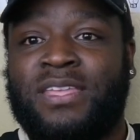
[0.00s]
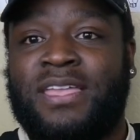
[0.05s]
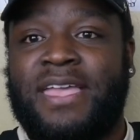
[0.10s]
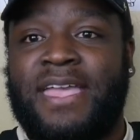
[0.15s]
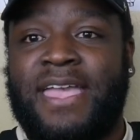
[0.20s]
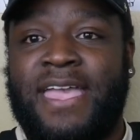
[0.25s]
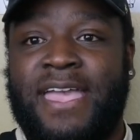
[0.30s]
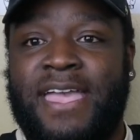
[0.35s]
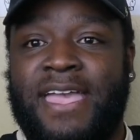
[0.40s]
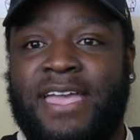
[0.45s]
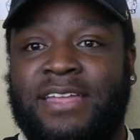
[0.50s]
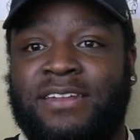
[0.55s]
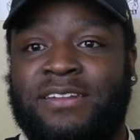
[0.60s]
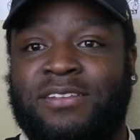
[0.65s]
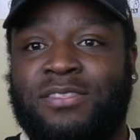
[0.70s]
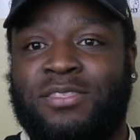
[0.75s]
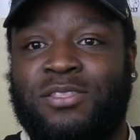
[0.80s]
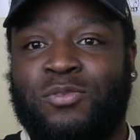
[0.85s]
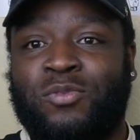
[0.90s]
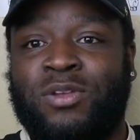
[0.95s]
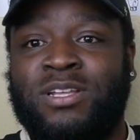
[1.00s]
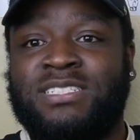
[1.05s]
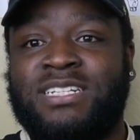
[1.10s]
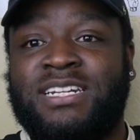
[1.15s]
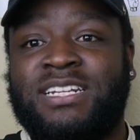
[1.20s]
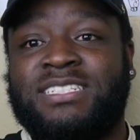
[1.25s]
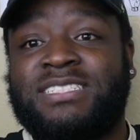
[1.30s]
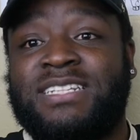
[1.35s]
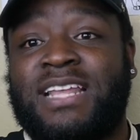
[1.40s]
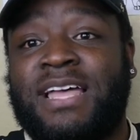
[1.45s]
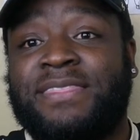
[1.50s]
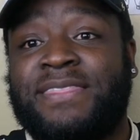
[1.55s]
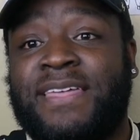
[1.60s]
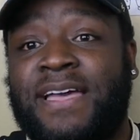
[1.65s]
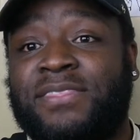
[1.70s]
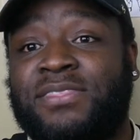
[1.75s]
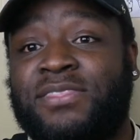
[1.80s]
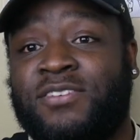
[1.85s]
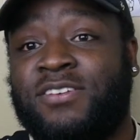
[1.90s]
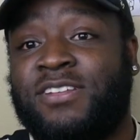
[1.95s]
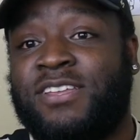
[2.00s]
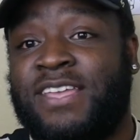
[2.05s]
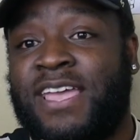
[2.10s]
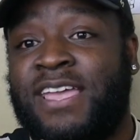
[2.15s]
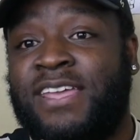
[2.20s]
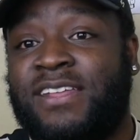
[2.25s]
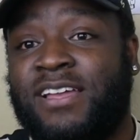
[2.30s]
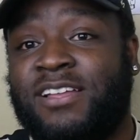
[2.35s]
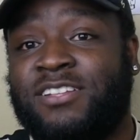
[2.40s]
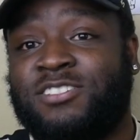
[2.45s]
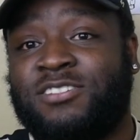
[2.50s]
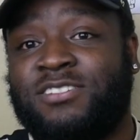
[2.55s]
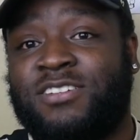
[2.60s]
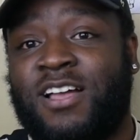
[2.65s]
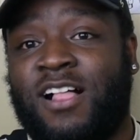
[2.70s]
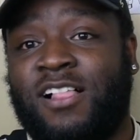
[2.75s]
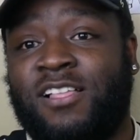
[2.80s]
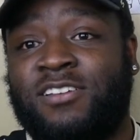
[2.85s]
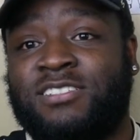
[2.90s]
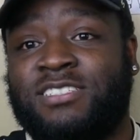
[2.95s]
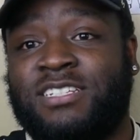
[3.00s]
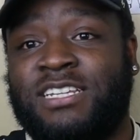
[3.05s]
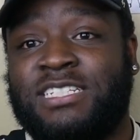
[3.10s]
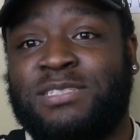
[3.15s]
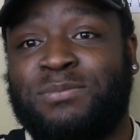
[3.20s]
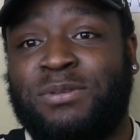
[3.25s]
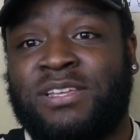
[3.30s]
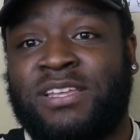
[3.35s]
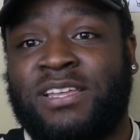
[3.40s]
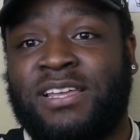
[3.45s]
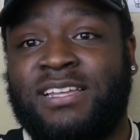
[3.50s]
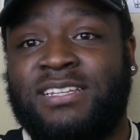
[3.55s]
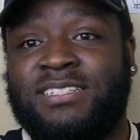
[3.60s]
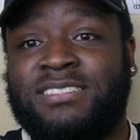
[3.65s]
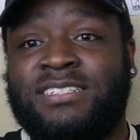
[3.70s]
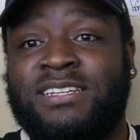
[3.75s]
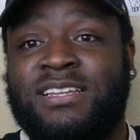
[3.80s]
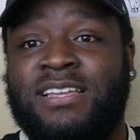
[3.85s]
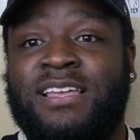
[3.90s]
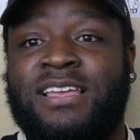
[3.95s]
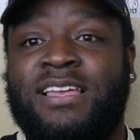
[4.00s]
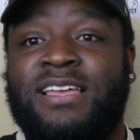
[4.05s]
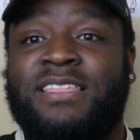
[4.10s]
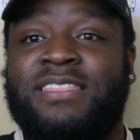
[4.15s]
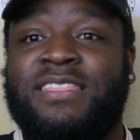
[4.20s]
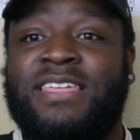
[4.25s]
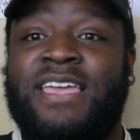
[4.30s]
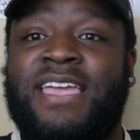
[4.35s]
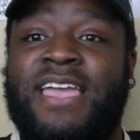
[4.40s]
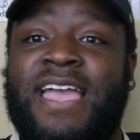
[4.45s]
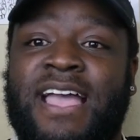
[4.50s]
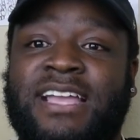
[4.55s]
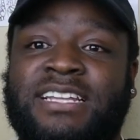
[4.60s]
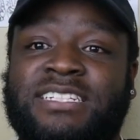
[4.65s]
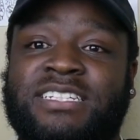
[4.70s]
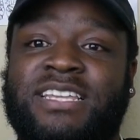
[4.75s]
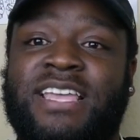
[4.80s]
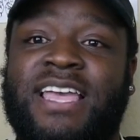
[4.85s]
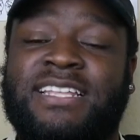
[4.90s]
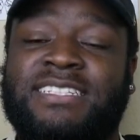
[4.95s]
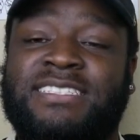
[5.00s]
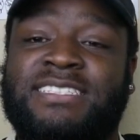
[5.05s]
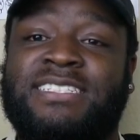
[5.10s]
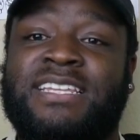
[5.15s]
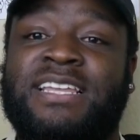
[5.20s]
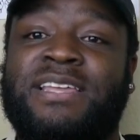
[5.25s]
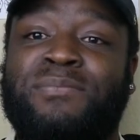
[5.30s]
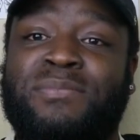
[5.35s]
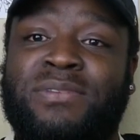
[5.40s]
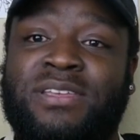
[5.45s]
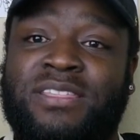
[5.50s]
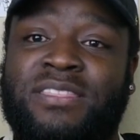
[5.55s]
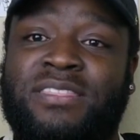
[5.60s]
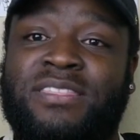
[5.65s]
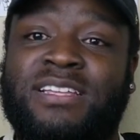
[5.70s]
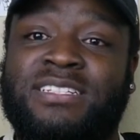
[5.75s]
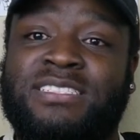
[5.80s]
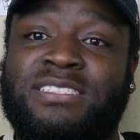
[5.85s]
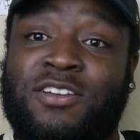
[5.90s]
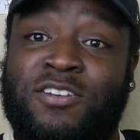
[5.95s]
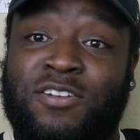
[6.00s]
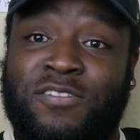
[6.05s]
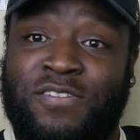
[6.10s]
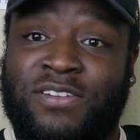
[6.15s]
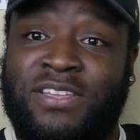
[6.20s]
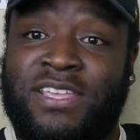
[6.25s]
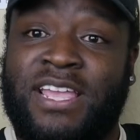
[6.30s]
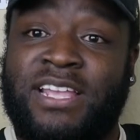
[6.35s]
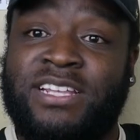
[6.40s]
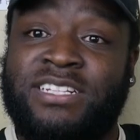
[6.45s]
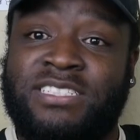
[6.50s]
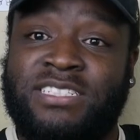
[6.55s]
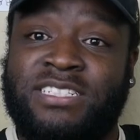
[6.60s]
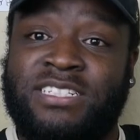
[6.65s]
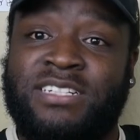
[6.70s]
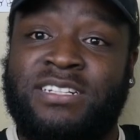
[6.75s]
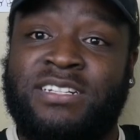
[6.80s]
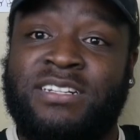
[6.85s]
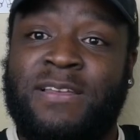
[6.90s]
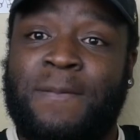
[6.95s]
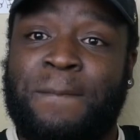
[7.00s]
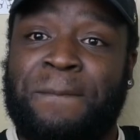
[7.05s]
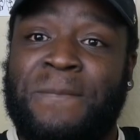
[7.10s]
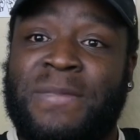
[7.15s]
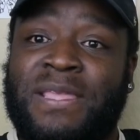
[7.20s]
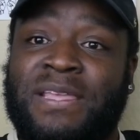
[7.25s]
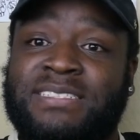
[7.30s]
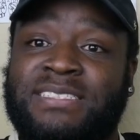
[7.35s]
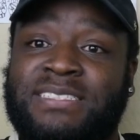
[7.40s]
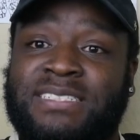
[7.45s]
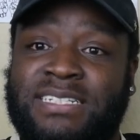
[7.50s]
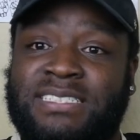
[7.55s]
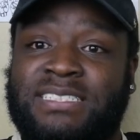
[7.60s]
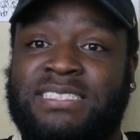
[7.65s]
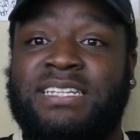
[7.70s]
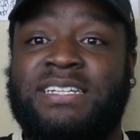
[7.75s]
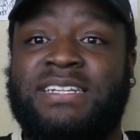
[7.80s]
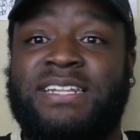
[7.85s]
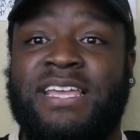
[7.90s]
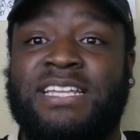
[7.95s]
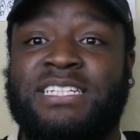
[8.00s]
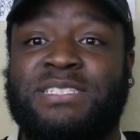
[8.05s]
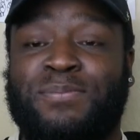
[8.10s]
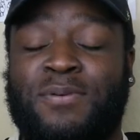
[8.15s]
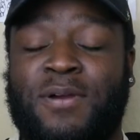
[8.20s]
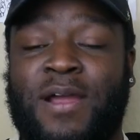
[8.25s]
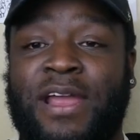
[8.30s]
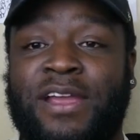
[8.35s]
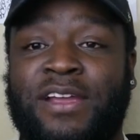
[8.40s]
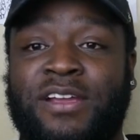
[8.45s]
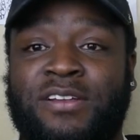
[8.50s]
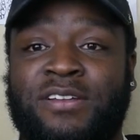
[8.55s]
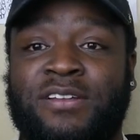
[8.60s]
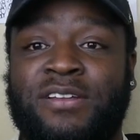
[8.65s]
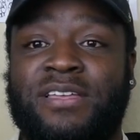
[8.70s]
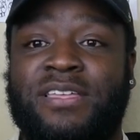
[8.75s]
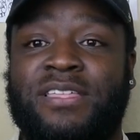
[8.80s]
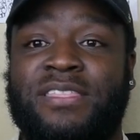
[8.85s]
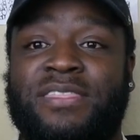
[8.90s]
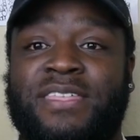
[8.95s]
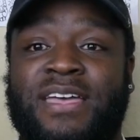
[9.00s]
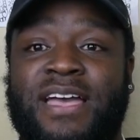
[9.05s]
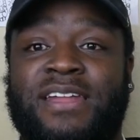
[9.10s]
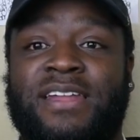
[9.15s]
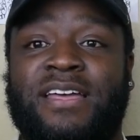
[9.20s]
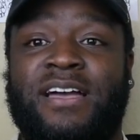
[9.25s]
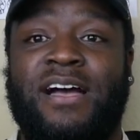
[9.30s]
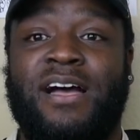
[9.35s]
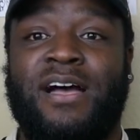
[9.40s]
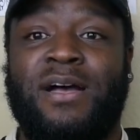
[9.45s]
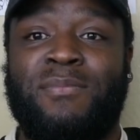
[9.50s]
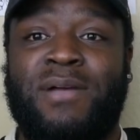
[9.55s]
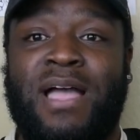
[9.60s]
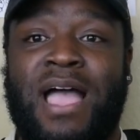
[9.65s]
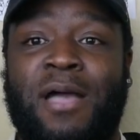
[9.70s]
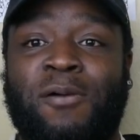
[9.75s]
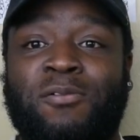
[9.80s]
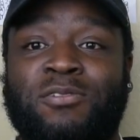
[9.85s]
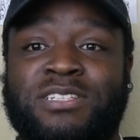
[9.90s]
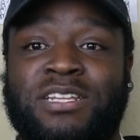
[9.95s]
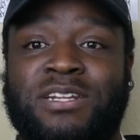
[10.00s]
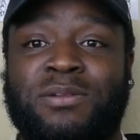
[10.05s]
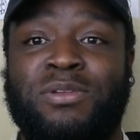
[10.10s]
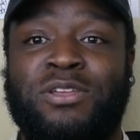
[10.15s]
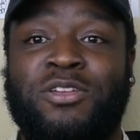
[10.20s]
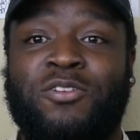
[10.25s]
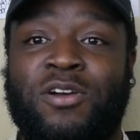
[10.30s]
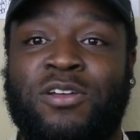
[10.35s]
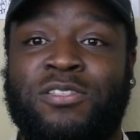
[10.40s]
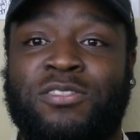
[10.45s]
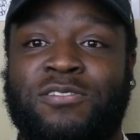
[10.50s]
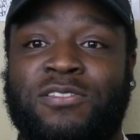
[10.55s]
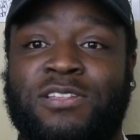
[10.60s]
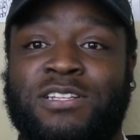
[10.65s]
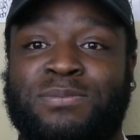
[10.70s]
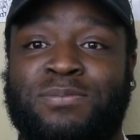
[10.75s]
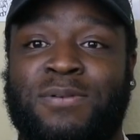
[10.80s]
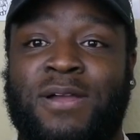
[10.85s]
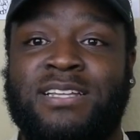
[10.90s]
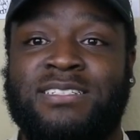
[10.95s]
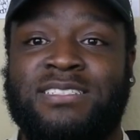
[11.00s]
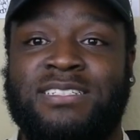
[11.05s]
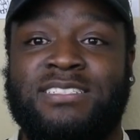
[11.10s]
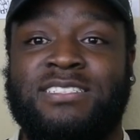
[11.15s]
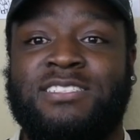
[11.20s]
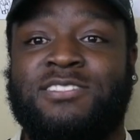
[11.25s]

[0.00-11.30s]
And the reason it's not that $3,800 is because they actually had sent me this notification 60 days prior that um, I was going to be going through this process.